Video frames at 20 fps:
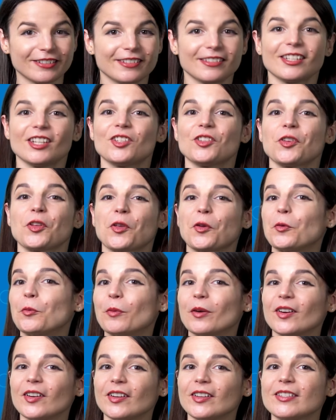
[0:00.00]
teaching you
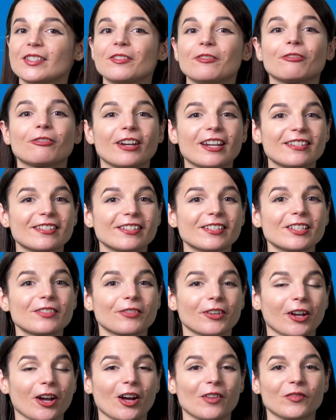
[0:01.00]
words and phrases
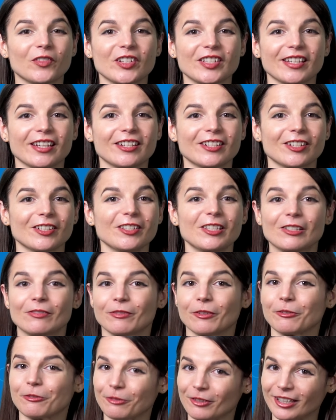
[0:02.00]
for conversations
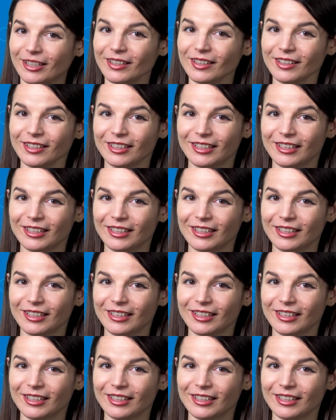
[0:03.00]
for free?